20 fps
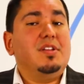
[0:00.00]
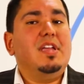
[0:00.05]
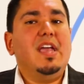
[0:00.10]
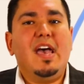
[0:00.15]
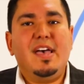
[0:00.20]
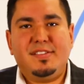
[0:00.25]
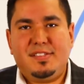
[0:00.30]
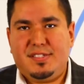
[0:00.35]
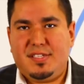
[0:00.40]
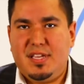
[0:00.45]

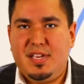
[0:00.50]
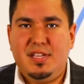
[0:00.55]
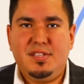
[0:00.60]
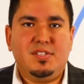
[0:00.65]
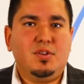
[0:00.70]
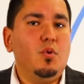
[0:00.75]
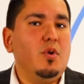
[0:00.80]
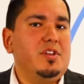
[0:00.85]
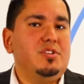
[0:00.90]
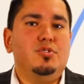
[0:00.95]
Yes, it
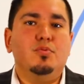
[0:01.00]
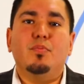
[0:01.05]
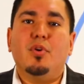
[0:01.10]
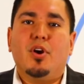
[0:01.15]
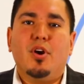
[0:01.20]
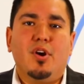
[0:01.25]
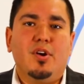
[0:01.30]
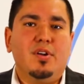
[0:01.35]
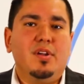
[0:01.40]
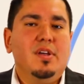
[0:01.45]
is going to
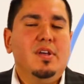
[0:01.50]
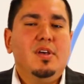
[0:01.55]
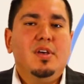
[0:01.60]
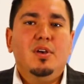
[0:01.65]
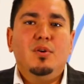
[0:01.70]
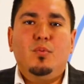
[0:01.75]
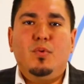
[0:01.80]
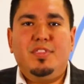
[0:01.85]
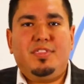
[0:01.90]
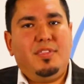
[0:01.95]
burn
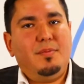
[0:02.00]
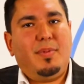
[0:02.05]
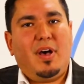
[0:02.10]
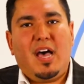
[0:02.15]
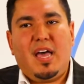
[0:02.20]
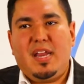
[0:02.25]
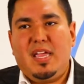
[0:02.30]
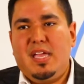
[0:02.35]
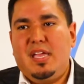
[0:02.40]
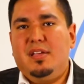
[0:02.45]
with the
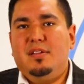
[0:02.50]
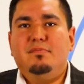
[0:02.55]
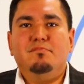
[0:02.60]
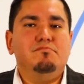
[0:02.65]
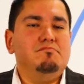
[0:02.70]
body.